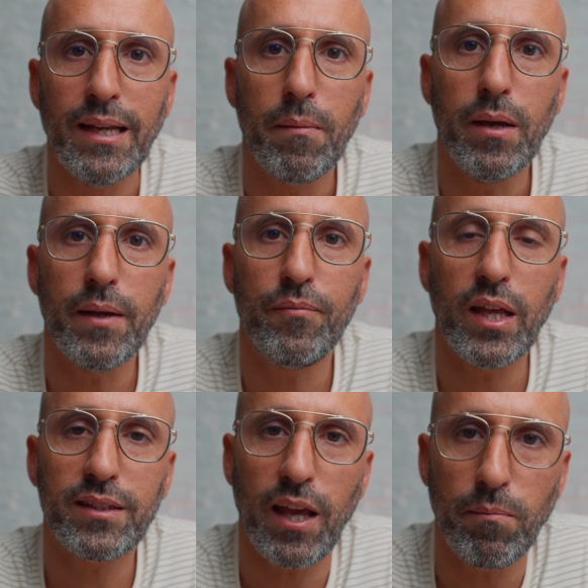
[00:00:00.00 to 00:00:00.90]

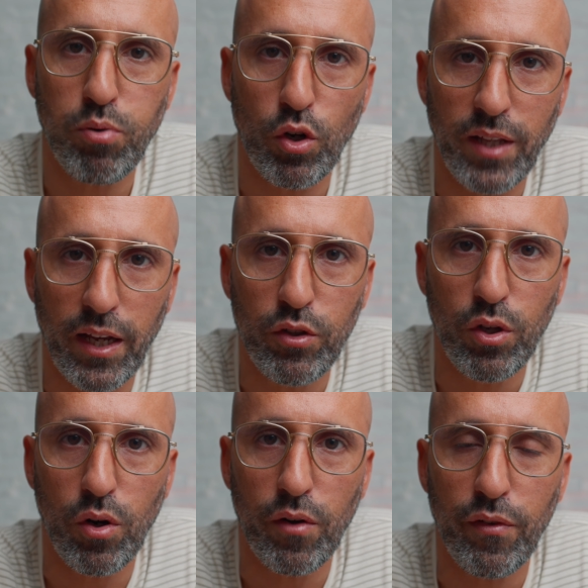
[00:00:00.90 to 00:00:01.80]
that can protect
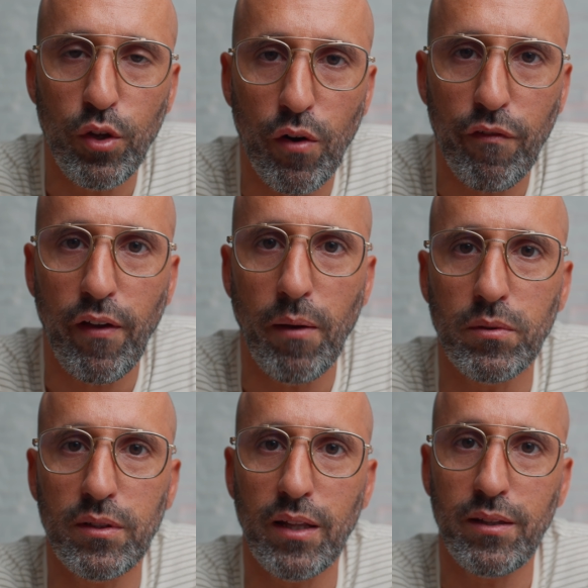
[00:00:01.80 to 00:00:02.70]
your
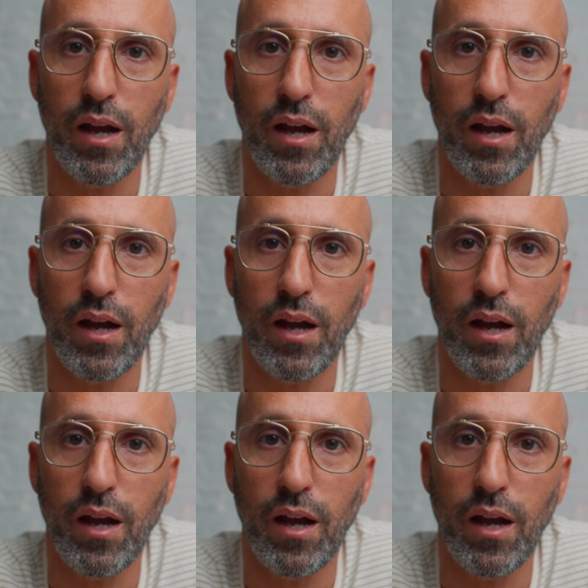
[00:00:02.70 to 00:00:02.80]
family, that